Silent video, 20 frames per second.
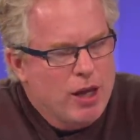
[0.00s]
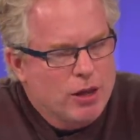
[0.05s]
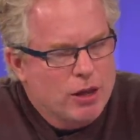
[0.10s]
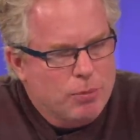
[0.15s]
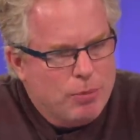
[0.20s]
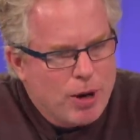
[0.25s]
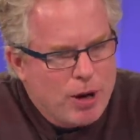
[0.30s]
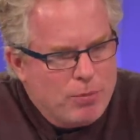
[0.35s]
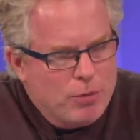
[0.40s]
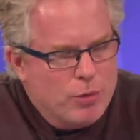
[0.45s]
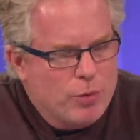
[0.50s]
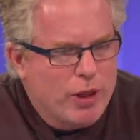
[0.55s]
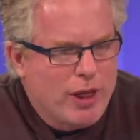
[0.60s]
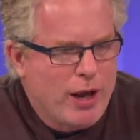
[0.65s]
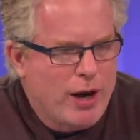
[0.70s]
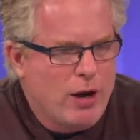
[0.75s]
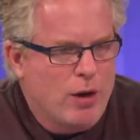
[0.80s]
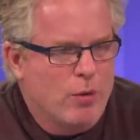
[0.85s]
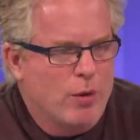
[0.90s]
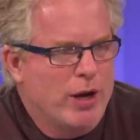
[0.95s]
The problem with
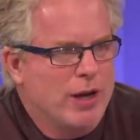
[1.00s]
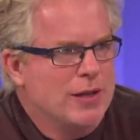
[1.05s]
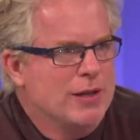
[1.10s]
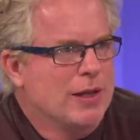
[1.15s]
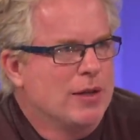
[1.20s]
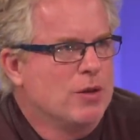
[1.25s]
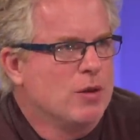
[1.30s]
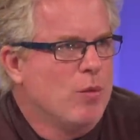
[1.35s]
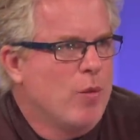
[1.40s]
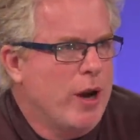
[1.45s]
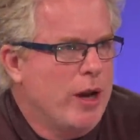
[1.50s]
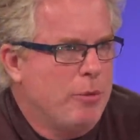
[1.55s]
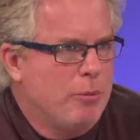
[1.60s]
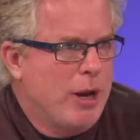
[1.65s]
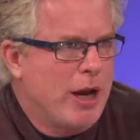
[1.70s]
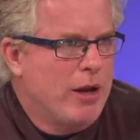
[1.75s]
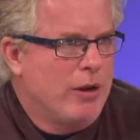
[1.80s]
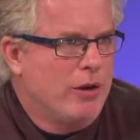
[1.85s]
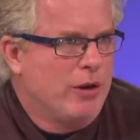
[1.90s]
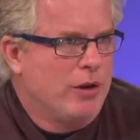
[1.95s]
heroin is it's a white
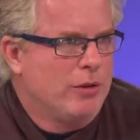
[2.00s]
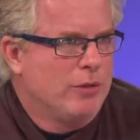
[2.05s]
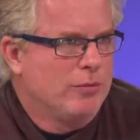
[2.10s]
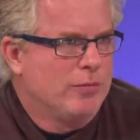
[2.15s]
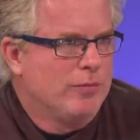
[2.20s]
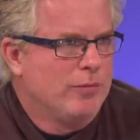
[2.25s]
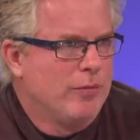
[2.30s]
powder.